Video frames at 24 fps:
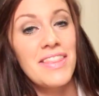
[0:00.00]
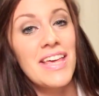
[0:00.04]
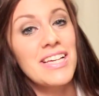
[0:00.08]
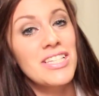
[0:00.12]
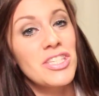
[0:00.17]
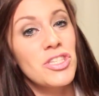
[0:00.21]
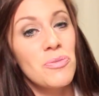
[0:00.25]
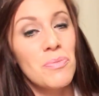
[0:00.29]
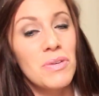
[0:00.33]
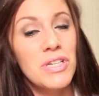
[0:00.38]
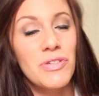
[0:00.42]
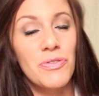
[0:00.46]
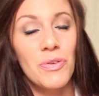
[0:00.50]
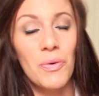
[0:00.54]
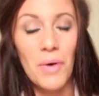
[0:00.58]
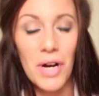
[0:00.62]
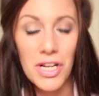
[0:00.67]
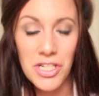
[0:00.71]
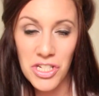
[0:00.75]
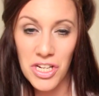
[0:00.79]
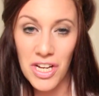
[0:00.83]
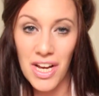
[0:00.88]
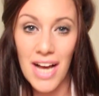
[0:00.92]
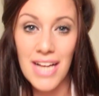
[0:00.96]
Thanks so much for
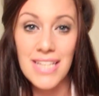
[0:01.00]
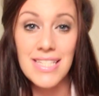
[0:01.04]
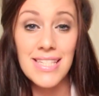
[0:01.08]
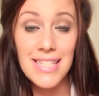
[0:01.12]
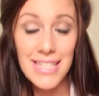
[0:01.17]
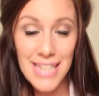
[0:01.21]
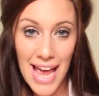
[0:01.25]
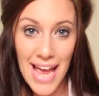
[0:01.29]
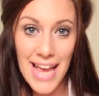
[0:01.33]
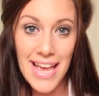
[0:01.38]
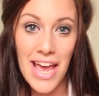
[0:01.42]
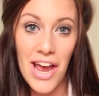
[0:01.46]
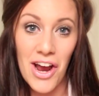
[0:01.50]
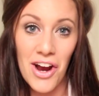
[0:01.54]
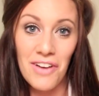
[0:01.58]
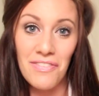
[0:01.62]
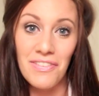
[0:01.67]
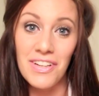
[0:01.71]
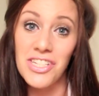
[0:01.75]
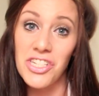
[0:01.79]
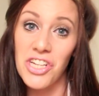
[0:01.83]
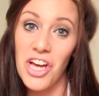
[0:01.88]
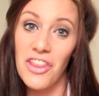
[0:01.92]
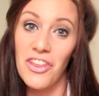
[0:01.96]
watching, guys. Take care
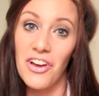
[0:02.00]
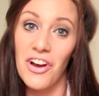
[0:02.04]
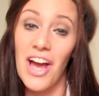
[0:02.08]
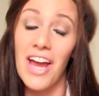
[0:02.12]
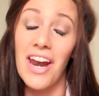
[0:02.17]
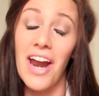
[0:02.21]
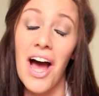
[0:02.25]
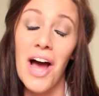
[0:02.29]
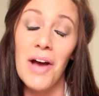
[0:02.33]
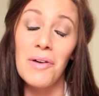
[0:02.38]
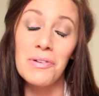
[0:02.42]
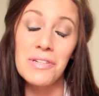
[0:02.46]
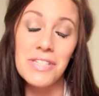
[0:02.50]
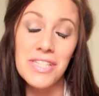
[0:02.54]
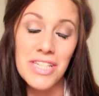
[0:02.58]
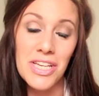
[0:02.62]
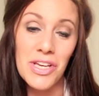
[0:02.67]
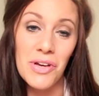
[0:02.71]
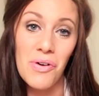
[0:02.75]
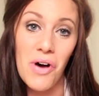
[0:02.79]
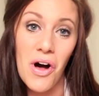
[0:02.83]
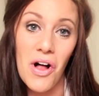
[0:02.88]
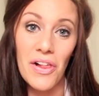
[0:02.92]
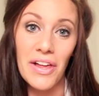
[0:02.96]
of each other, and I will see
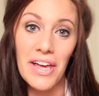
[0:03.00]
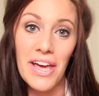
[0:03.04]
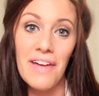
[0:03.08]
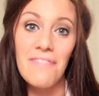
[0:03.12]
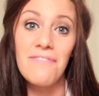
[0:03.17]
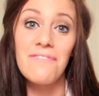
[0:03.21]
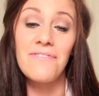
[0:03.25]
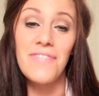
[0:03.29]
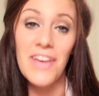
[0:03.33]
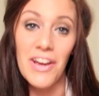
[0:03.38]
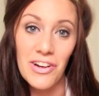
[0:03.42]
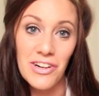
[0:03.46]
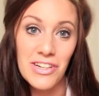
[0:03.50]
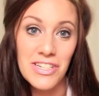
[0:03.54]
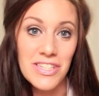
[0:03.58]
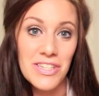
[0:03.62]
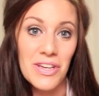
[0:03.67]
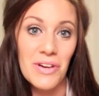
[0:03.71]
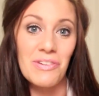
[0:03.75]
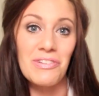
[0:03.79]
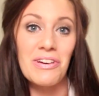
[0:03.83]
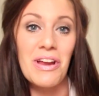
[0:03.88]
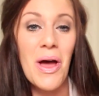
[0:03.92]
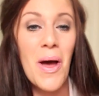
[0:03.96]
you all again very
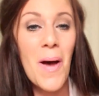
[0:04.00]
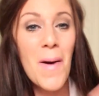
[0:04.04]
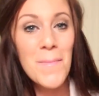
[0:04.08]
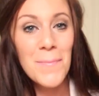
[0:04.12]
soon.